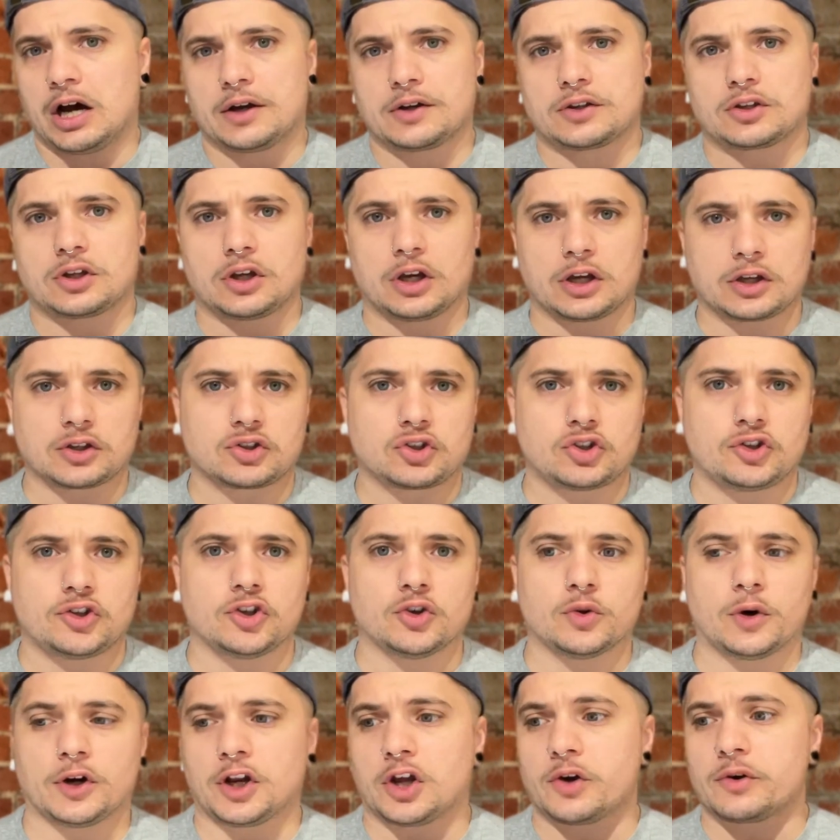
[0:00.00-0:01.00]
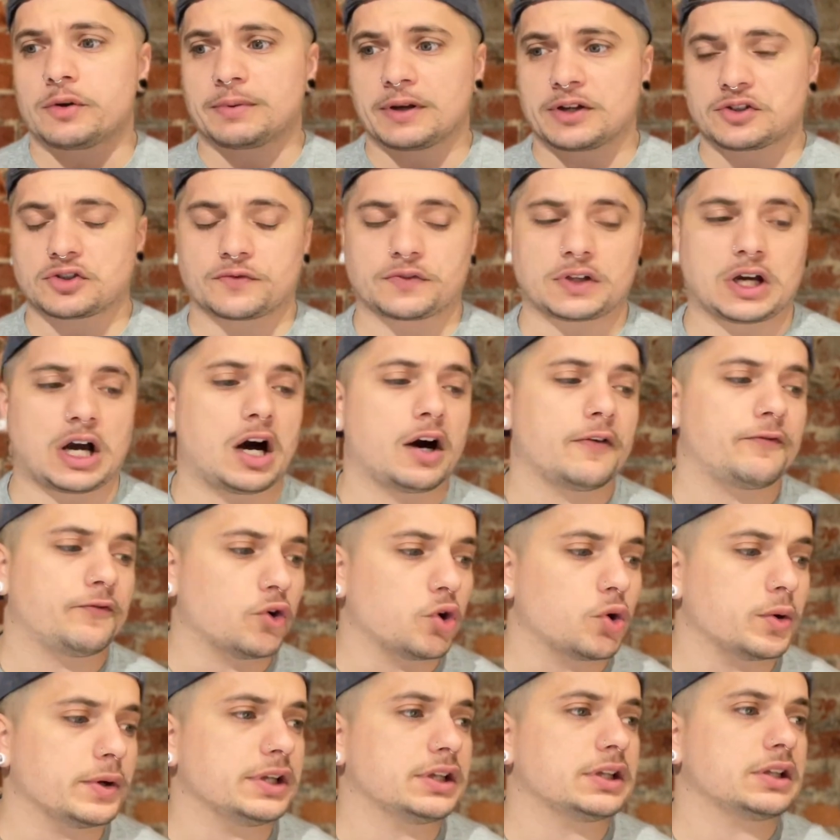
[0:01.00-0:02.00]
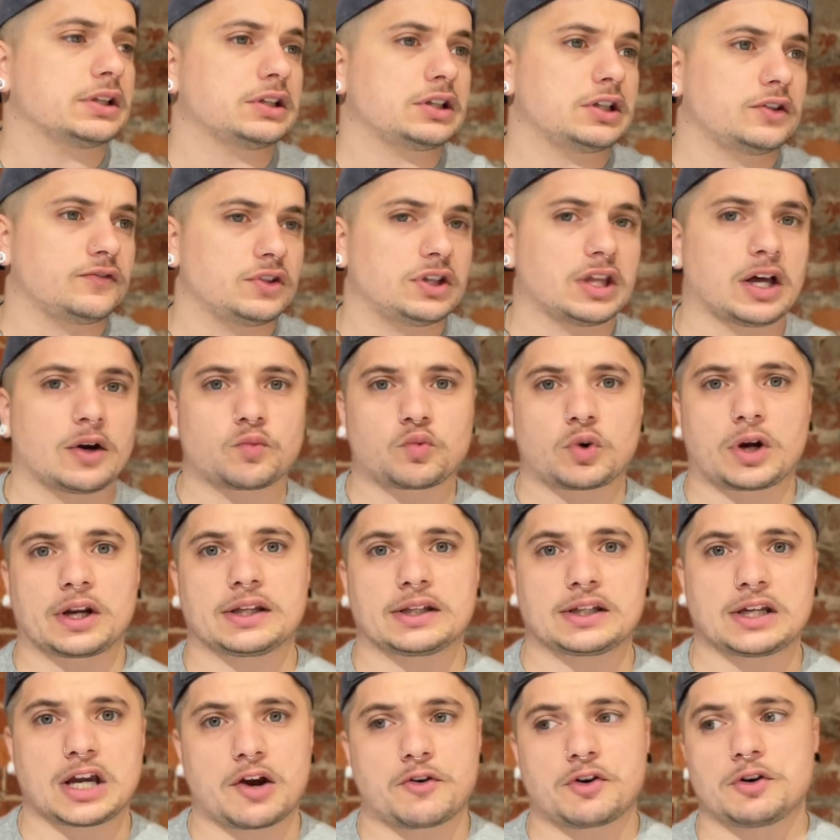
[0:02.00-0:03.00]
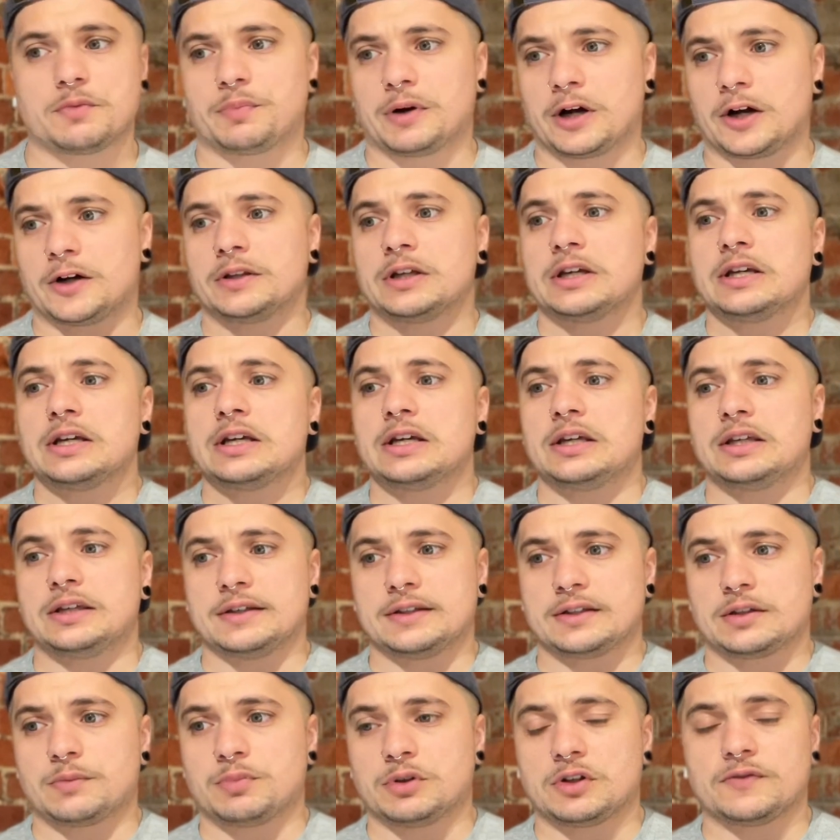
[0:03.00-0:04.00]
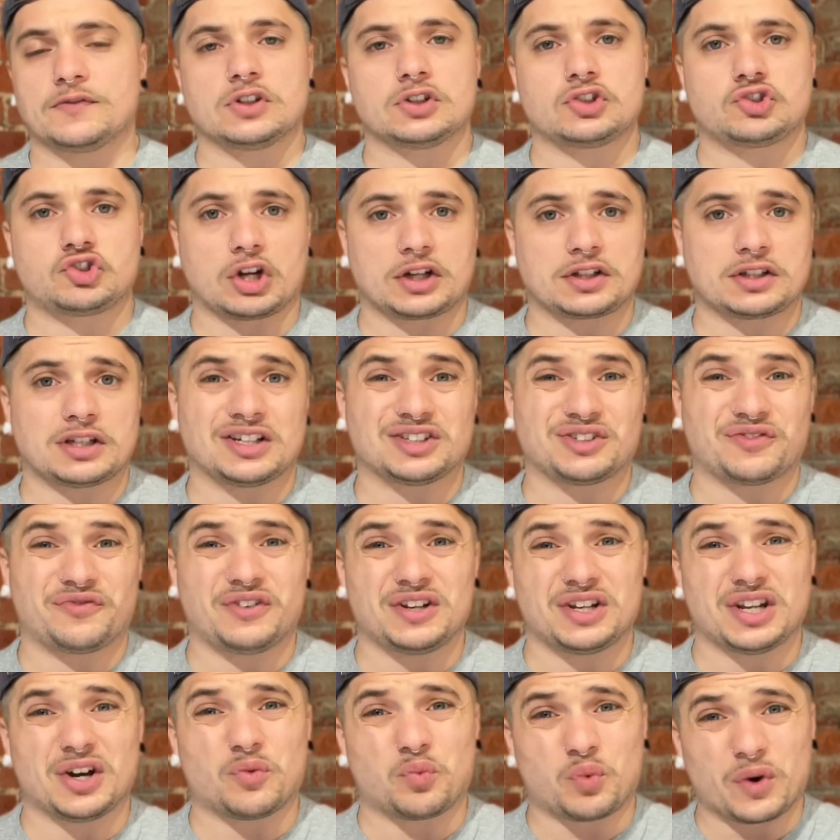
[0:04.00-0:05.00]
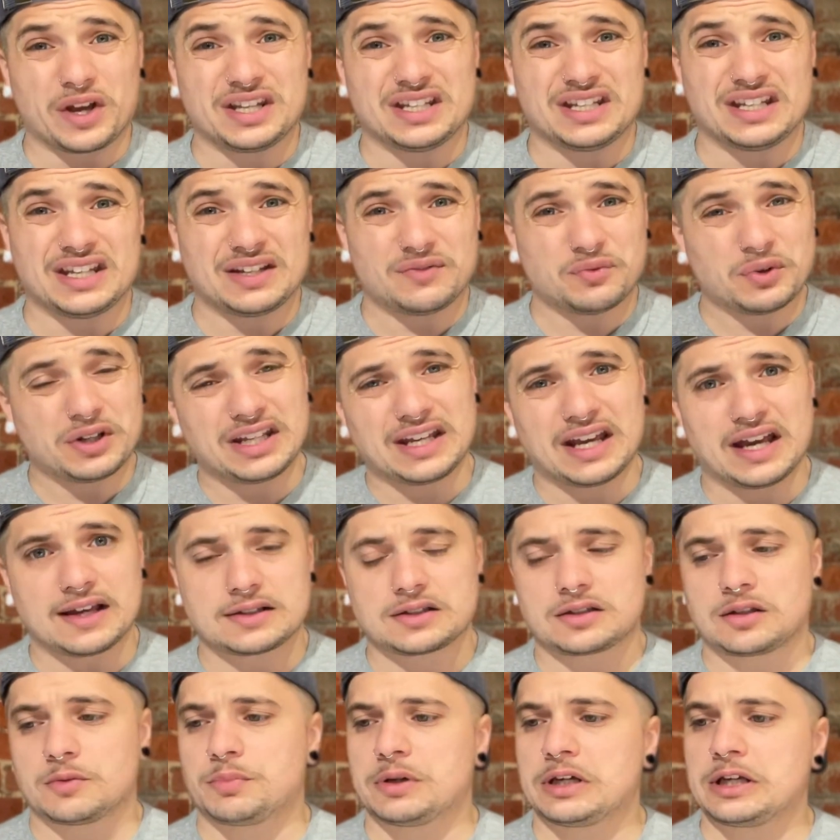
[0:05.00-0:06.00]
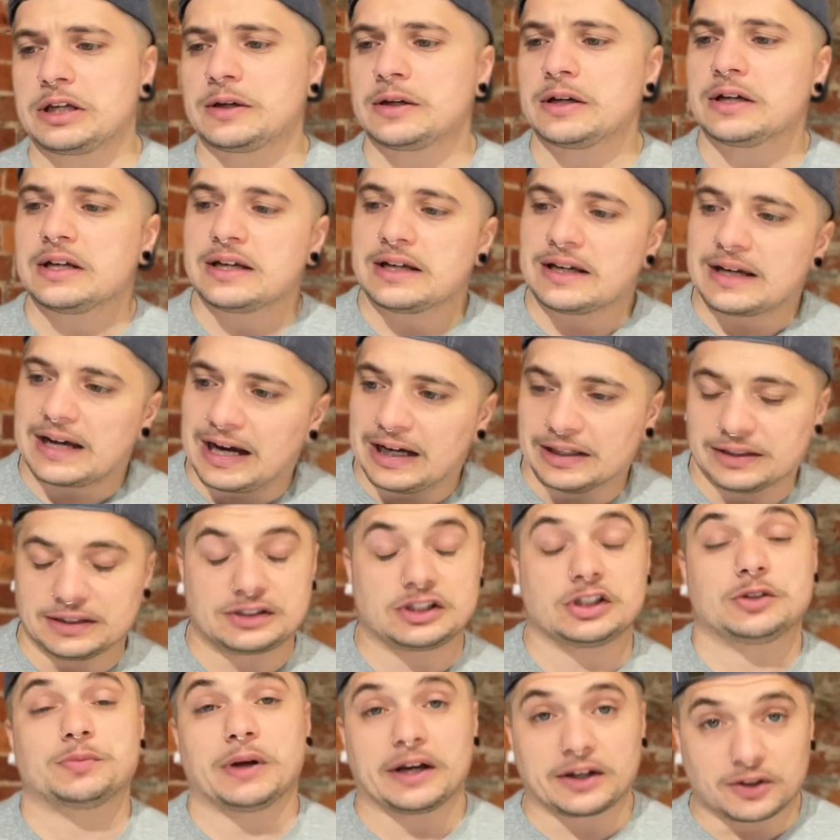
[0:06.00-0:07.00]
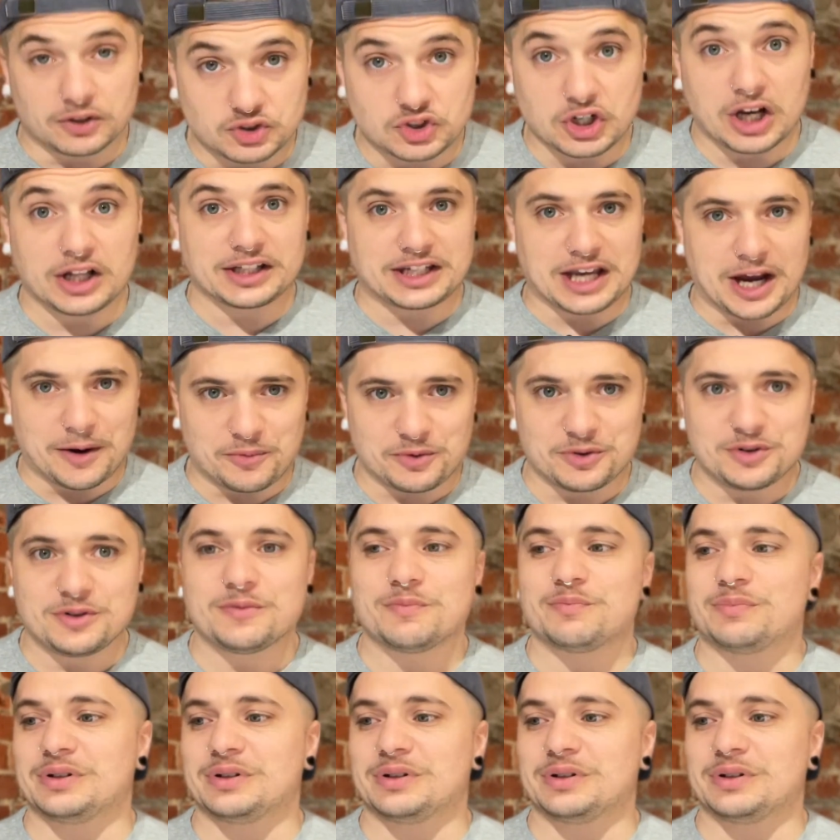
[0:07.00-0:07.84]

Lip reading: And Q, I know he plays off the half forward. He can give you that run and carry, but he is a bit of a shutdown defender when he has to be, unless he's playing on Charlie Cameron.